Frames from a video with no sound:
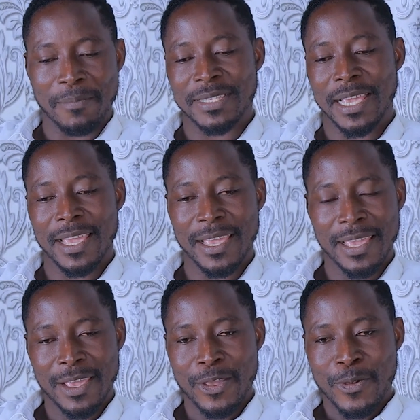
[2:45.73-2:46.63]
I'm saying,
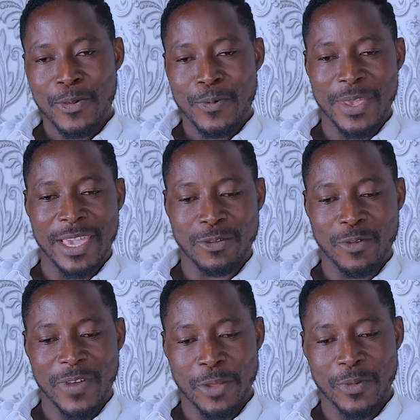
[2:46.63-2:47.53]
weekend
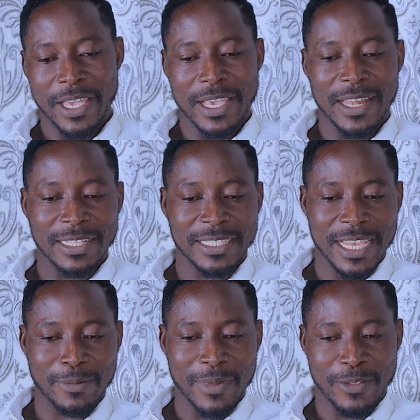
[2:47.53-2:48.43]
over the weekend, lunch
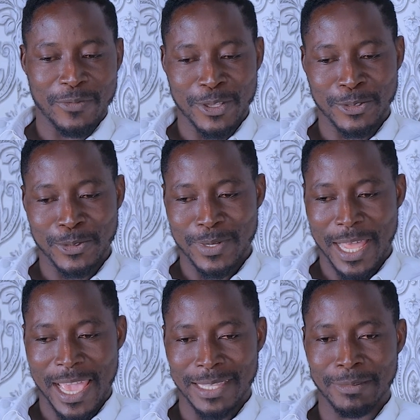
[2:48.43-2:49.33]
and manifesto.
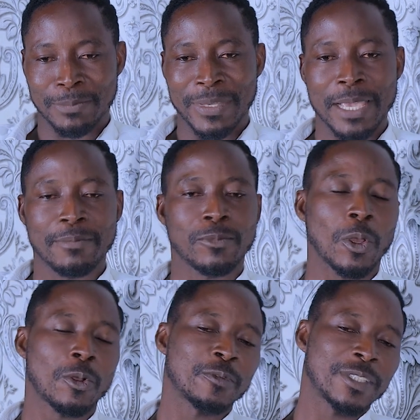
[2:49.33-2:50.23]
Now it became
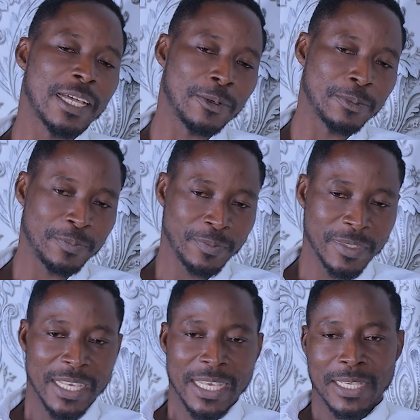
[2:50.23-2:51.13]
talk of town.
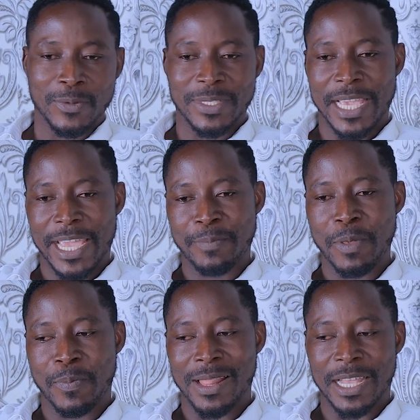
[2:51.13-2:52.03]
I'm saying
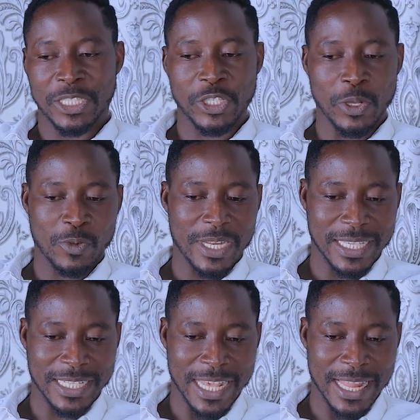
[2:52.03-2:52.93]
MPP lunch or more than
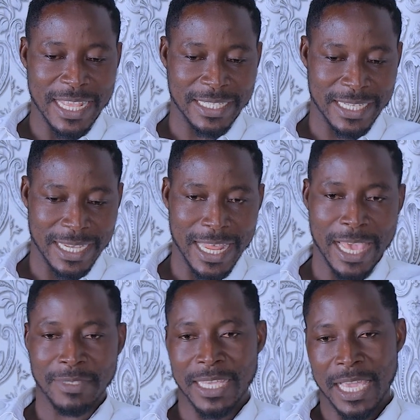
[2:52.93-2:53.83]
a lunch.
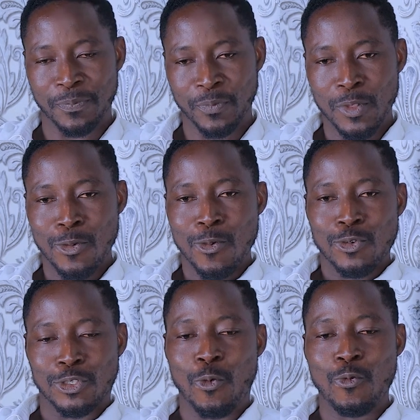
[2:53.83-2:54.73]
I'm saying
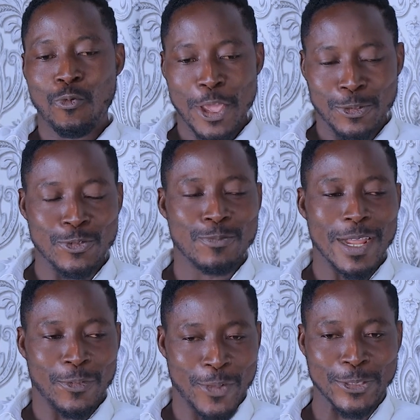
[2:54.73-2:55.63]
so way too
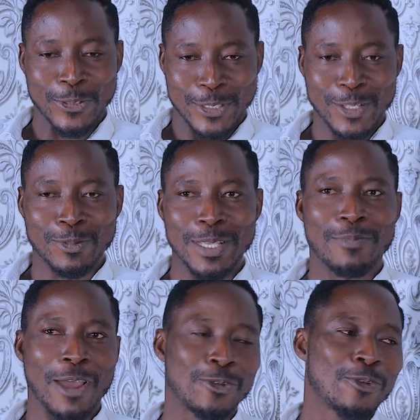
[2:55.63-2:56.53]
manifesto. It's not the
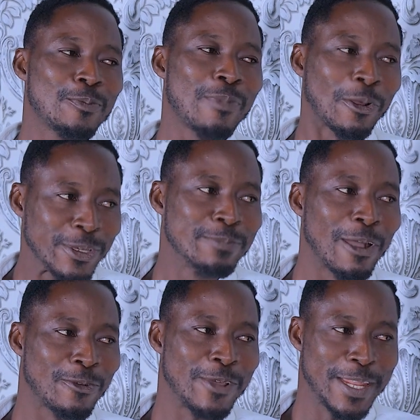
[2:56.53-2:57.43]
Bakun Baku di
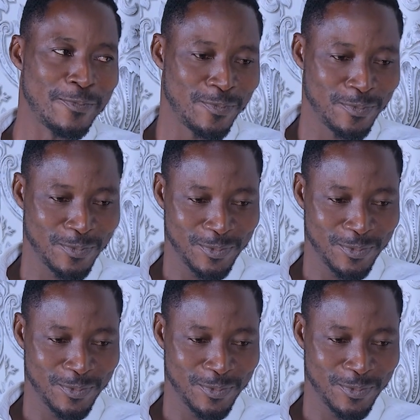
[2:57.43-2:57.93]
Baku in him.